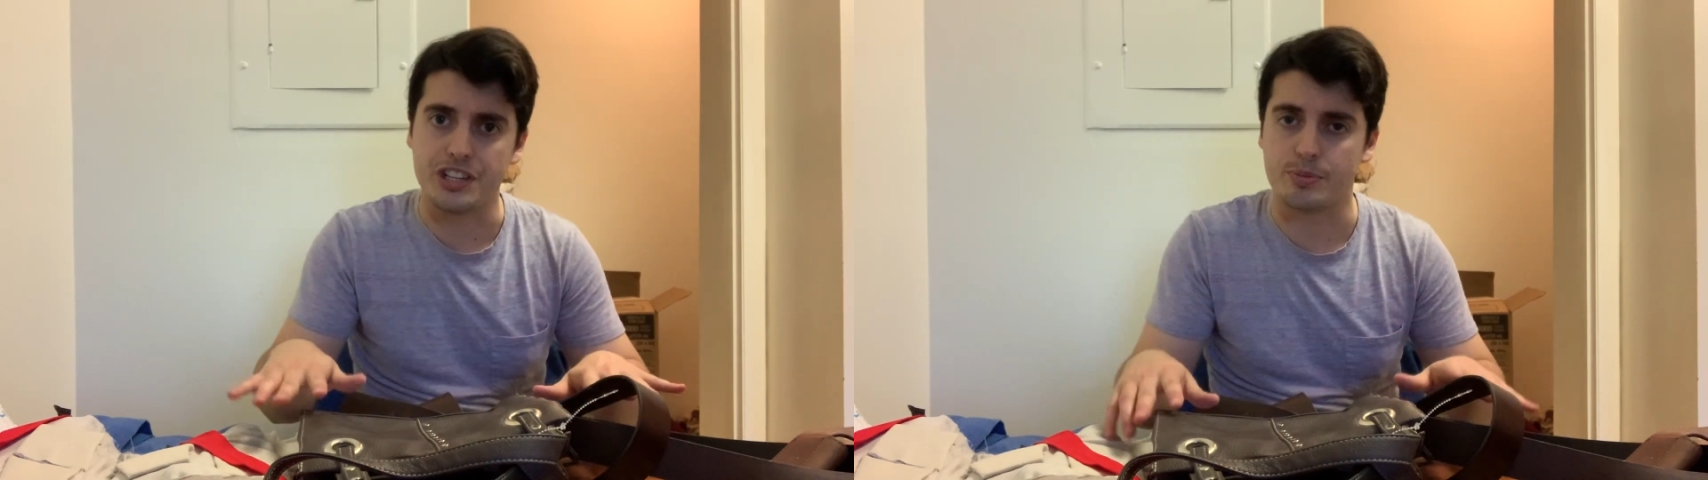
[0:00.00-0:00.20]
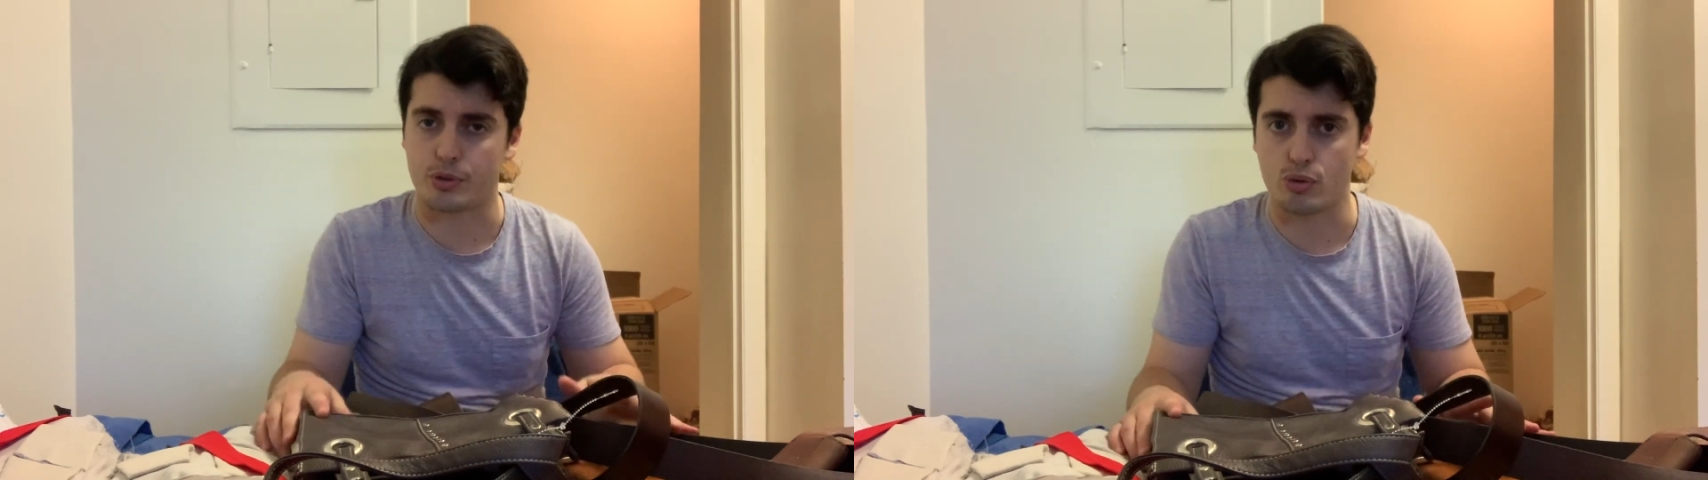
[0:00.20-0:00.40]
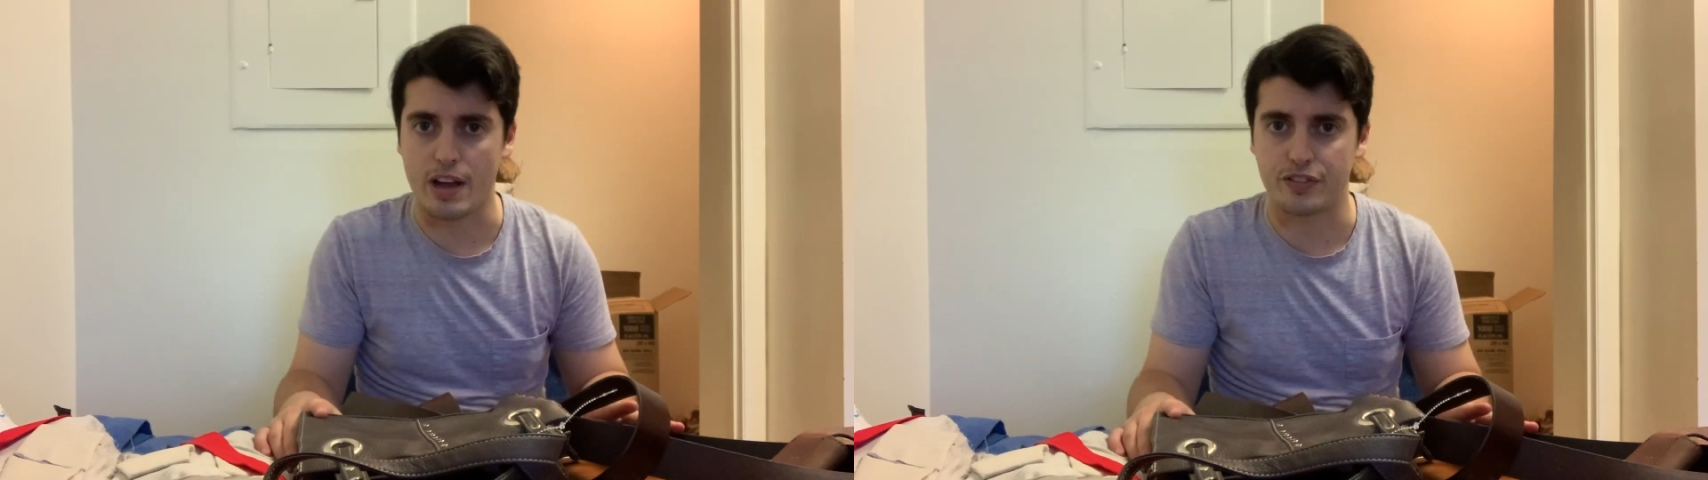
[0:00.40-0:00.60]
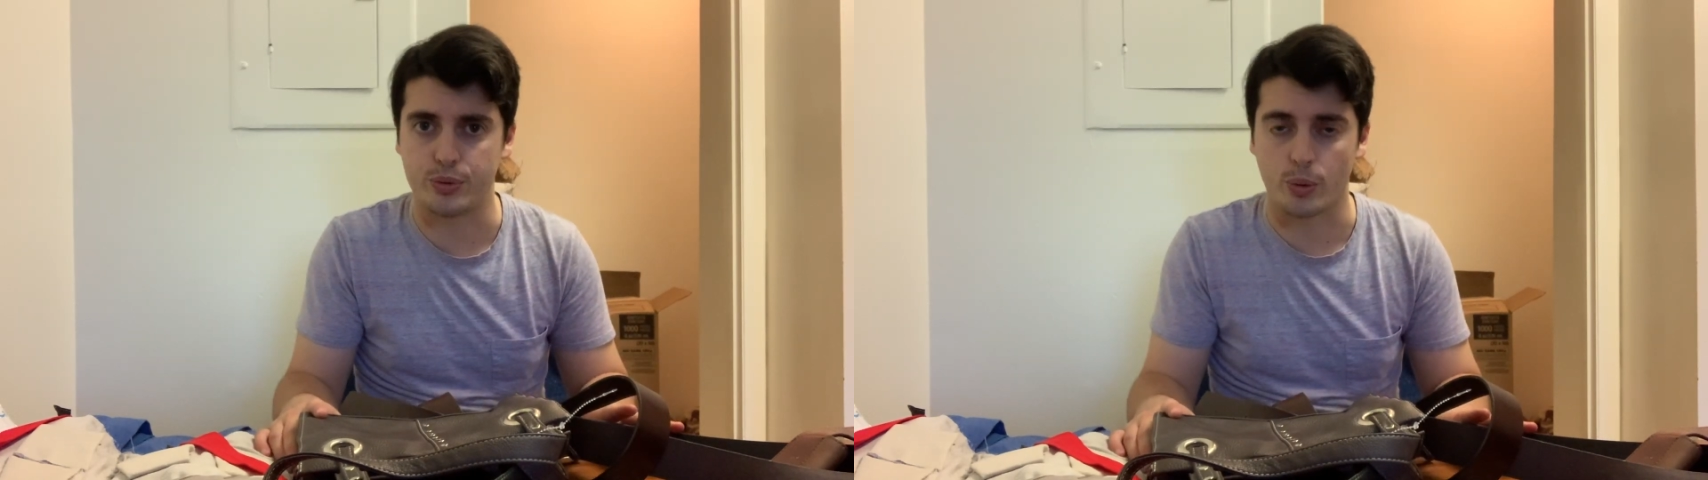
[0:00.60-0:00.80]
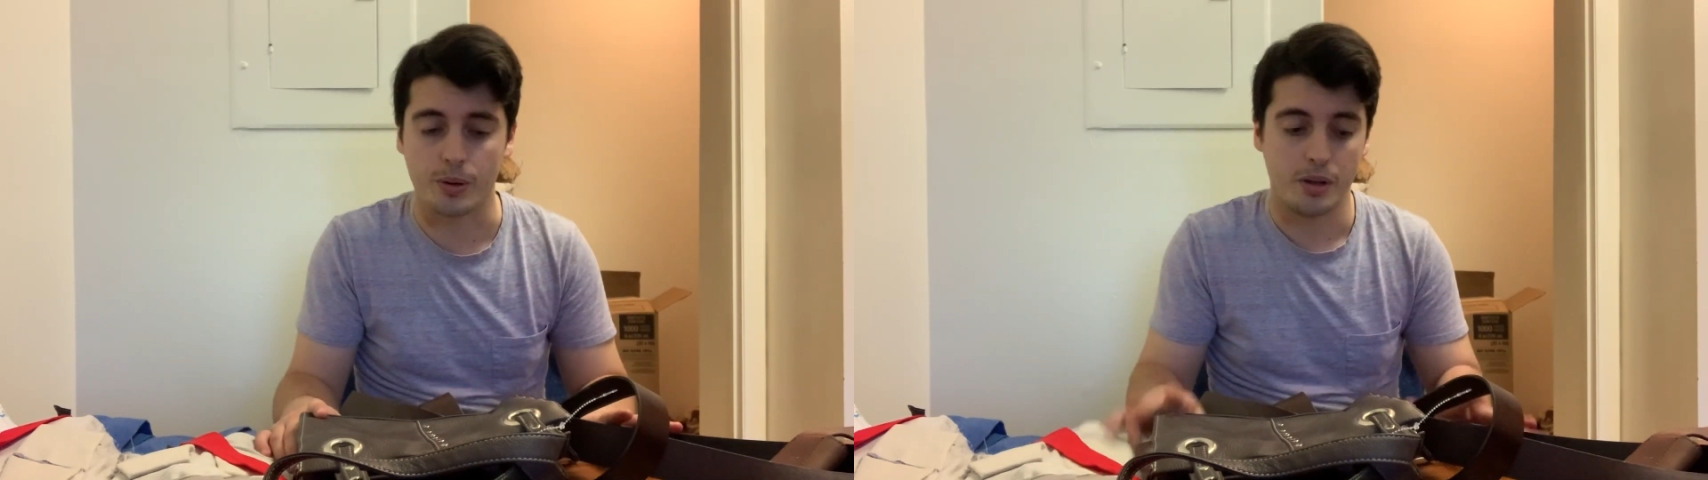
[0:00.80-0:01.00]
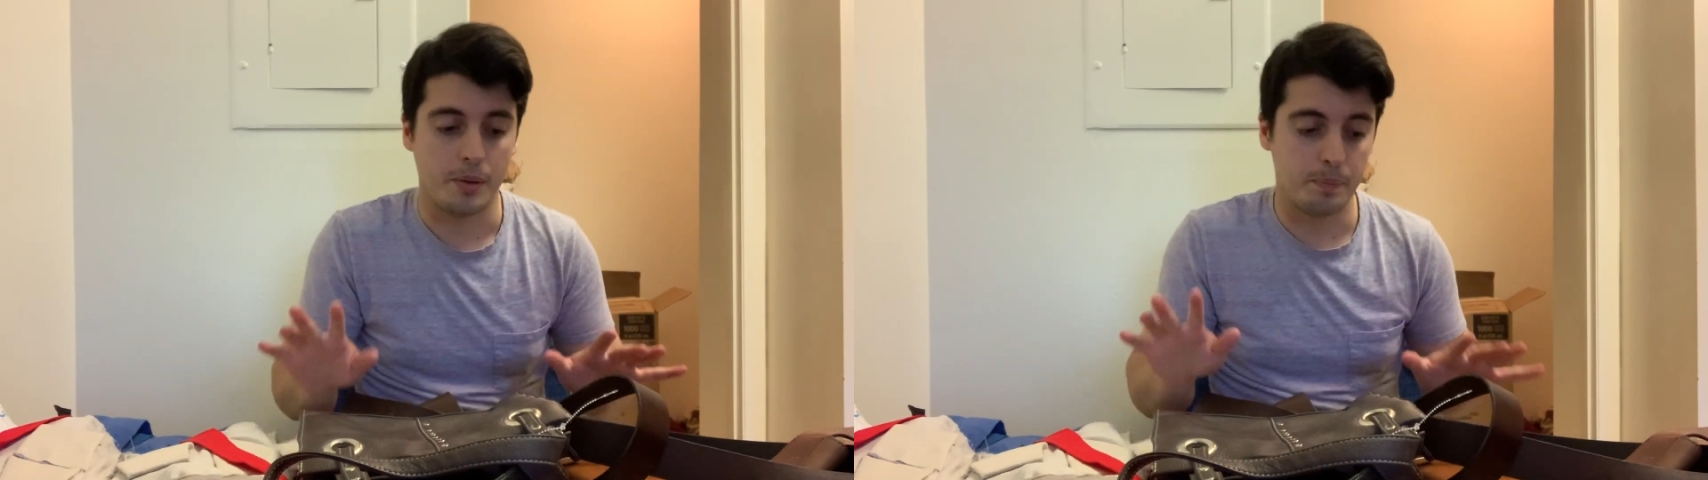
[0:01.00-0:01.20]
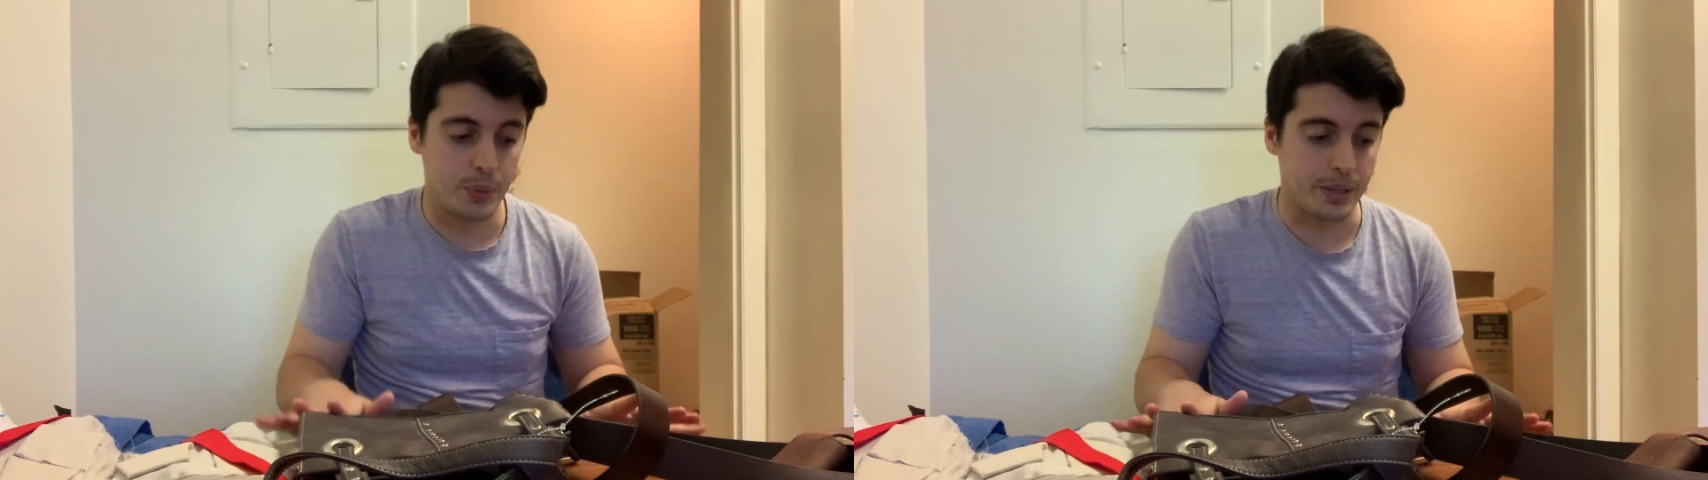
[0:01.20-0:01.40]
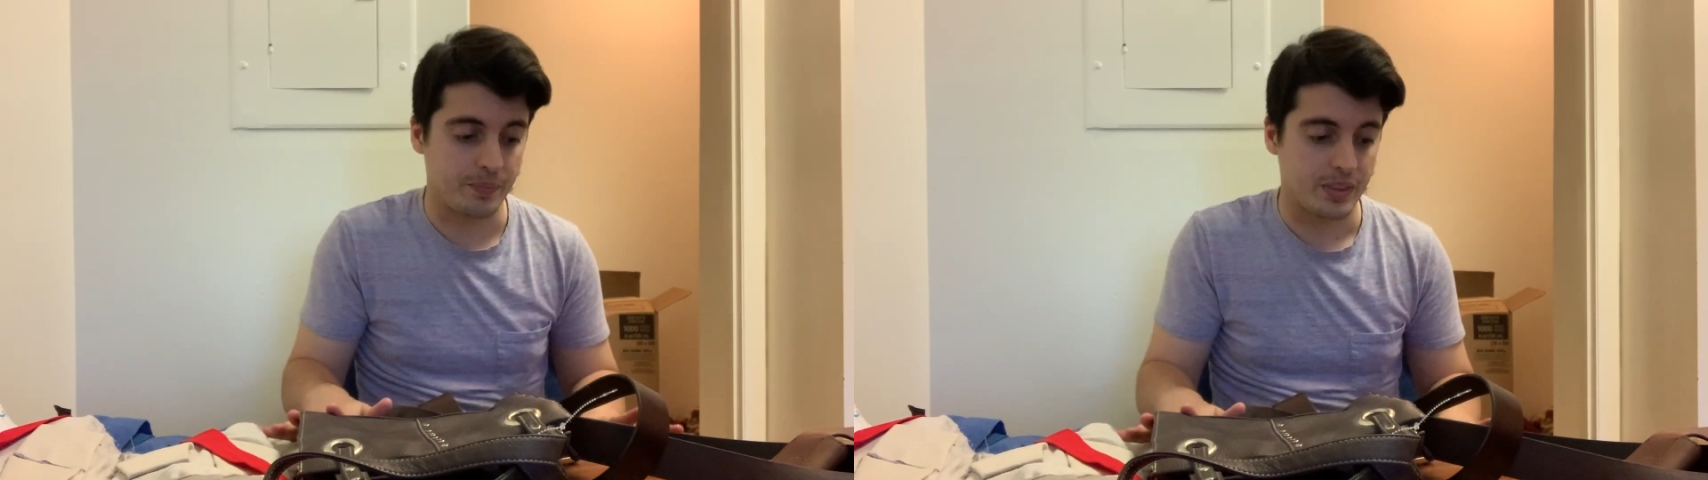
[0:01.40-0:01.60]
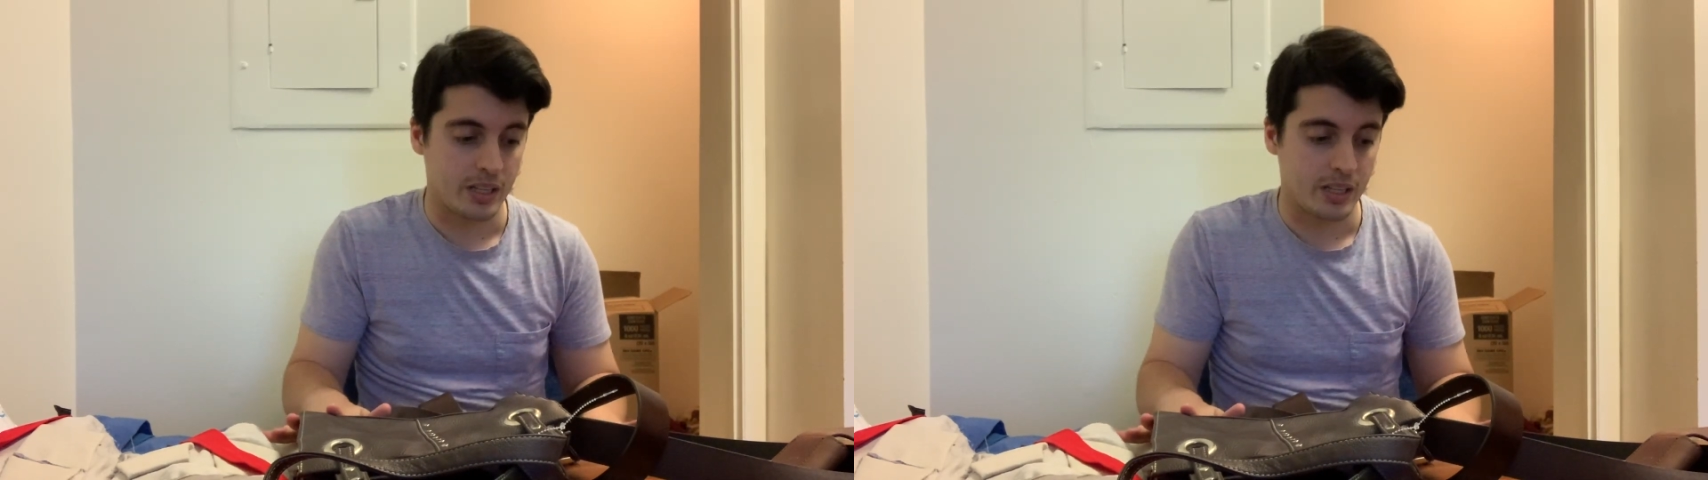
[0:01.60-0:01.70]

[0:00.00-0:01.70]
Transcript: from a craft store. But